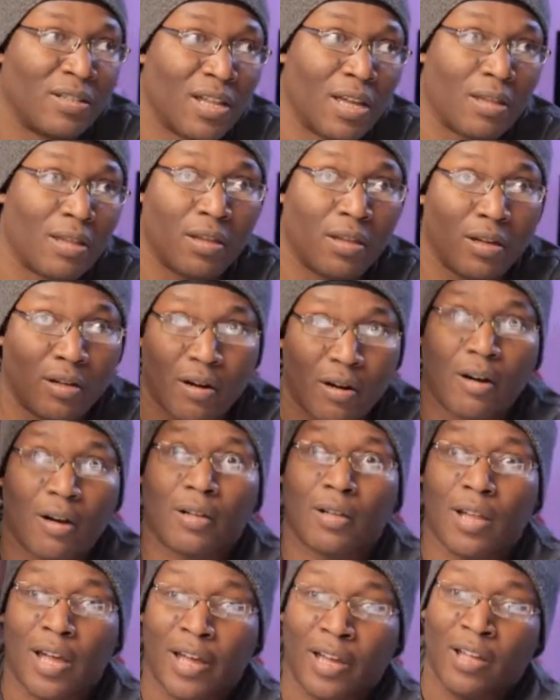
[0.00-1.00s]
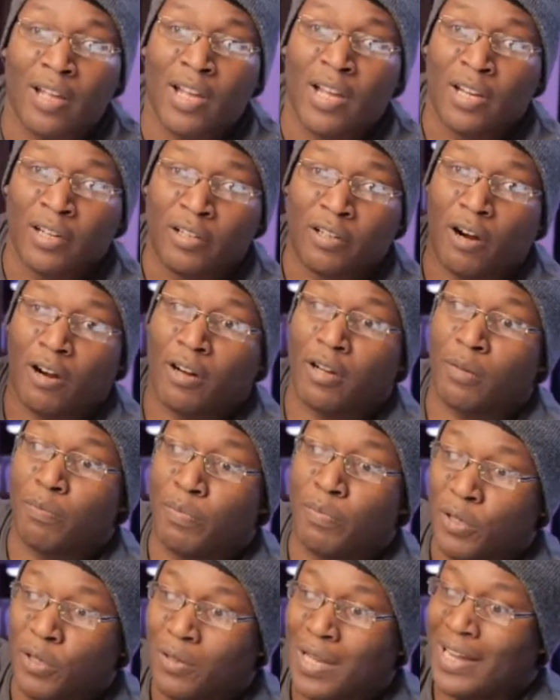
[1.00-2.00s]
It's like the dark, like dark
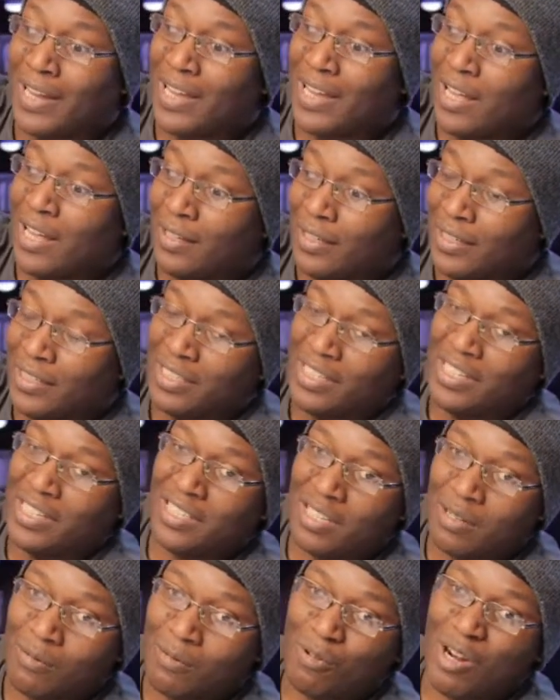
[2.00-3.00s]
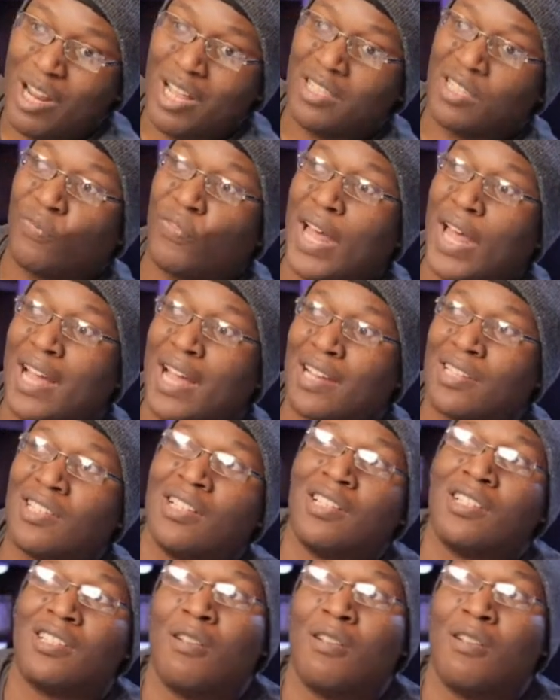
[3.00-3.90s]
blue, like LEDs and reds flashing.